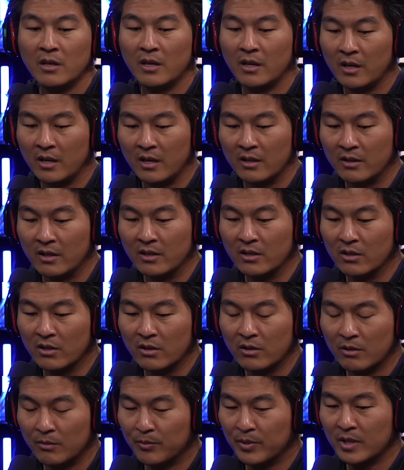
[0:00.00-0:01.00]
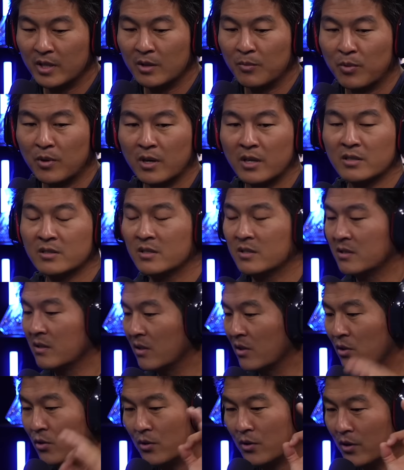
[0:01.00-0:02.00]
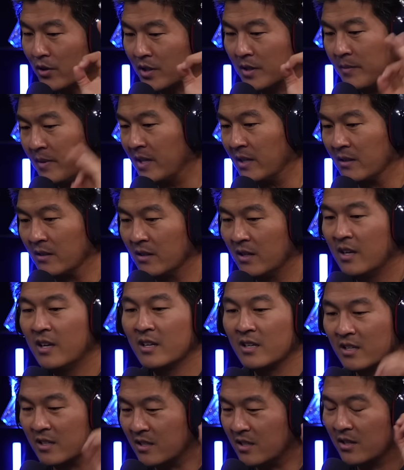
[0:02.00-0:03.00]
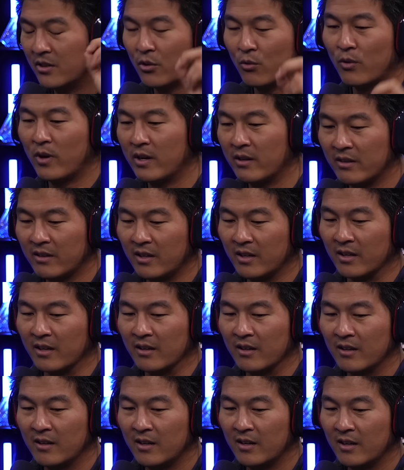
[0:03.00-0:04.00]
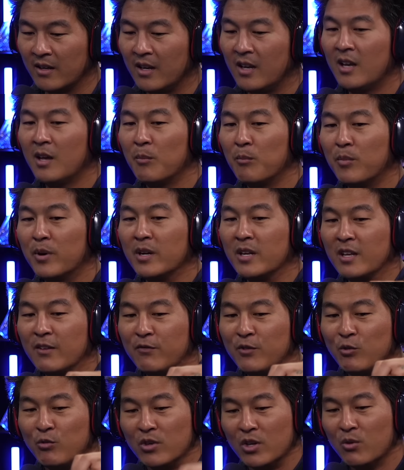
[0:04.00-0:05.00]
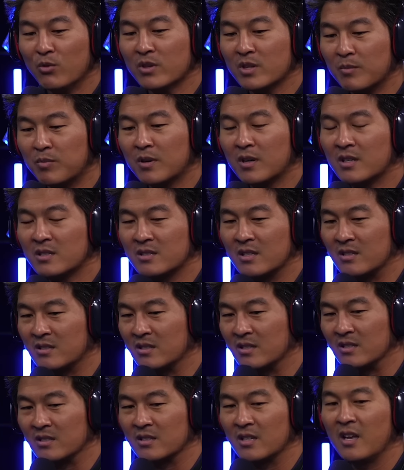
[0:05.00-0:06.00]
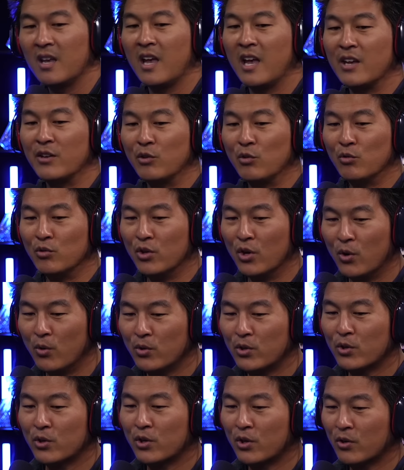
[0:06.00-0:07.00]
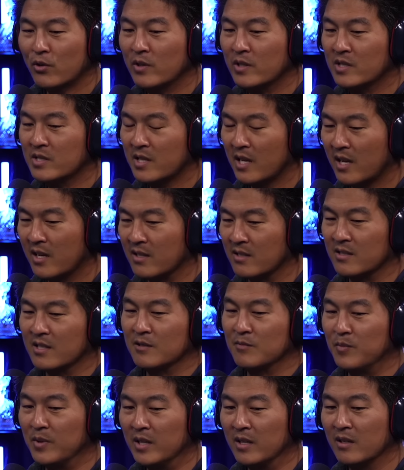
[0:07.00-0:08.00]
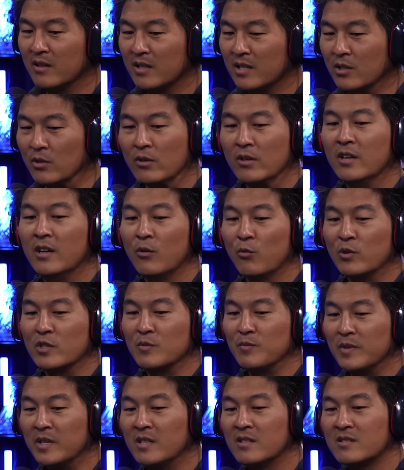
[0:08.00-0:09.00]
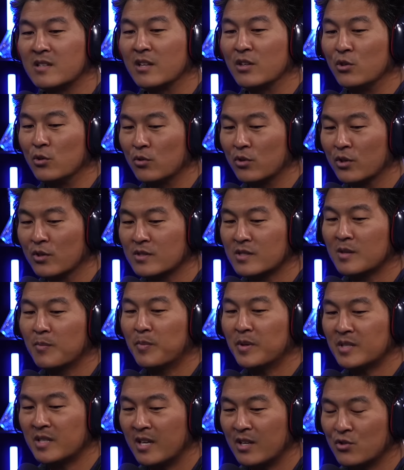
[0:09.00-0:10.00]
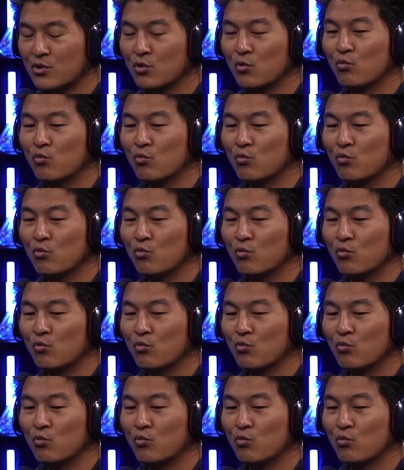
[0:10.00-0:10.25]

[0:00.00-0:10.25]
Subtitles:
and then you completed the process. Good on you, mate. You did the right thing. But if you know what the process is, and you know your current status as being illegal, which means that there's the potential